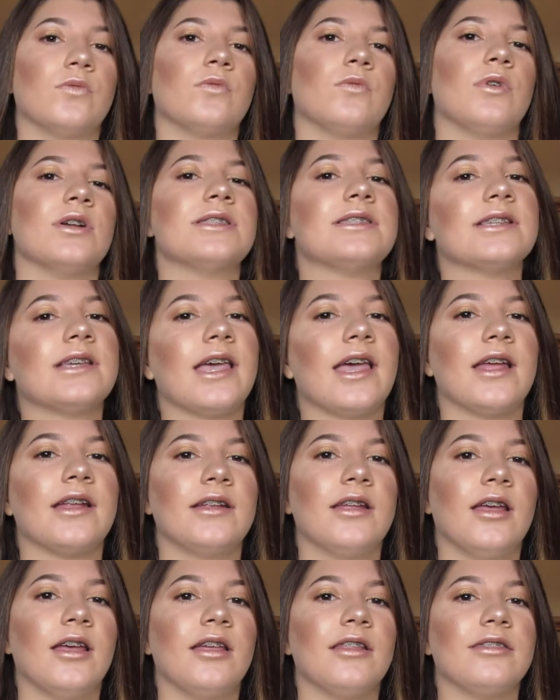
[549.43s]
Once
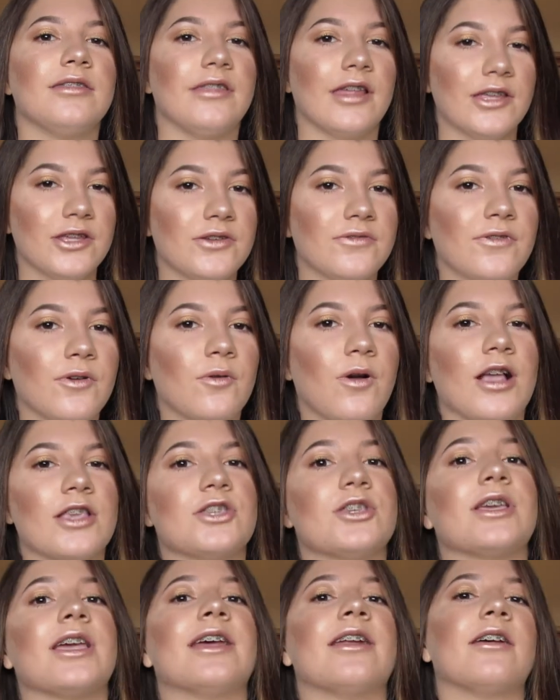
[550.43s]
again, thank you for
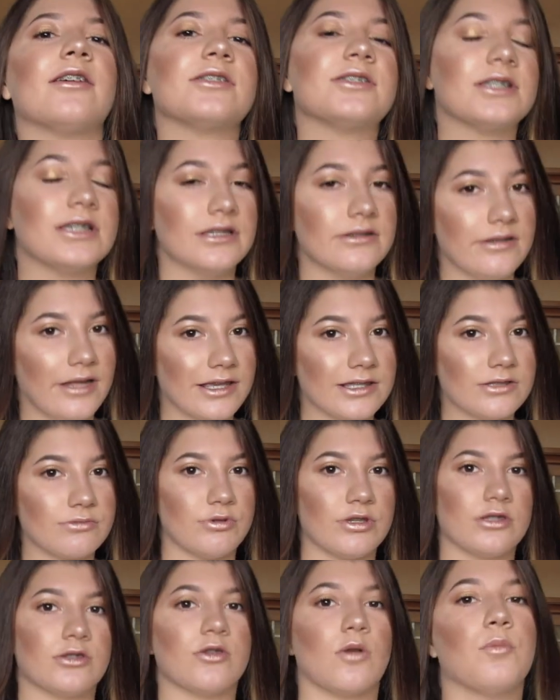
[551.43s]
watching and I'll see you next
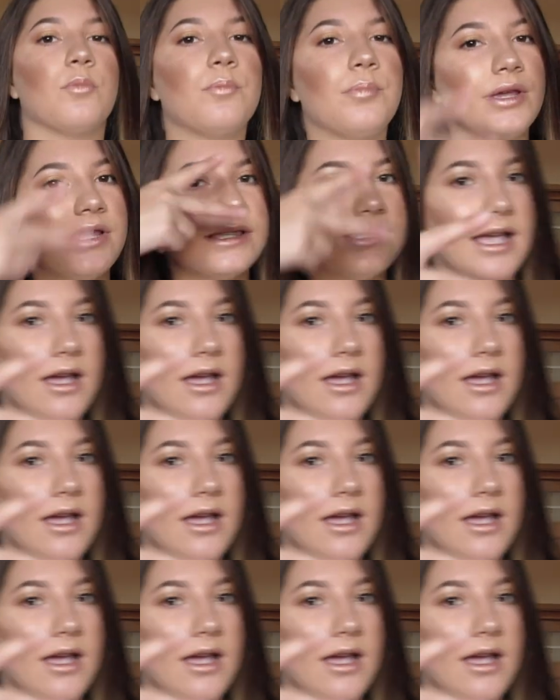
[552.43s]
week. So, peace